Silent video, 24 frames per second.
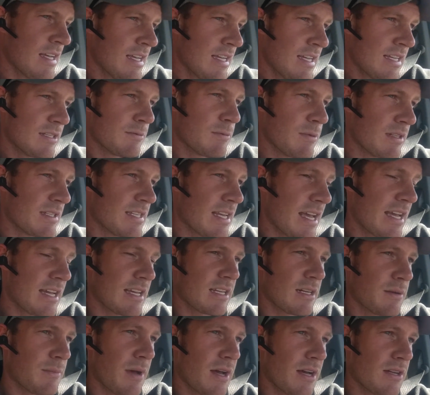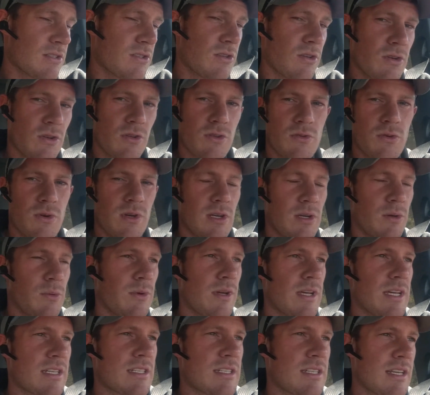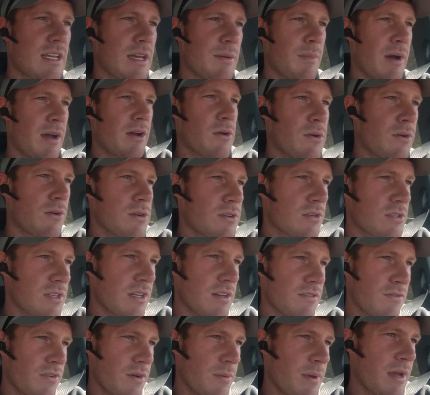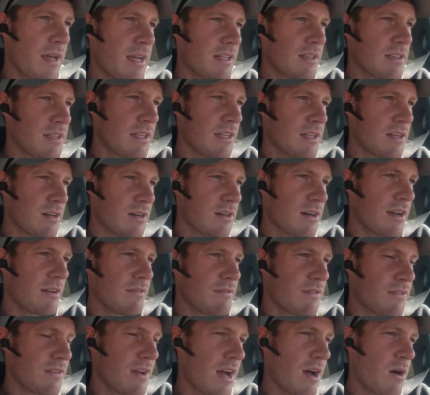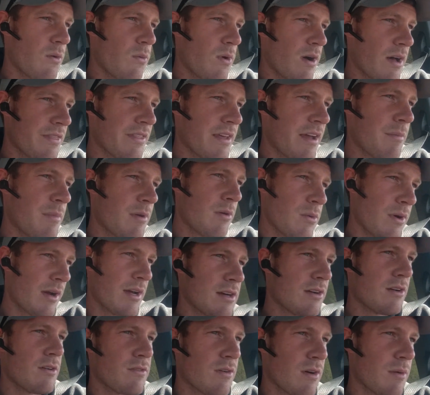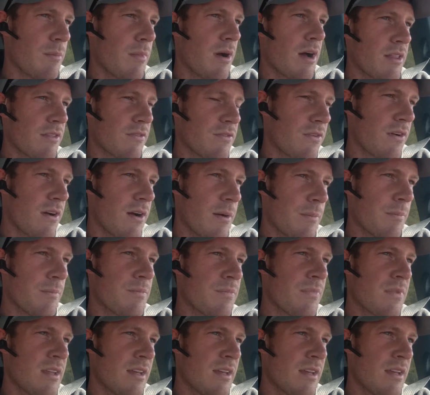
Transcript: It's been taking about 2 to 3 weeks to get my orders in from Ag Leader. I've got one that I've been waiting over a month from.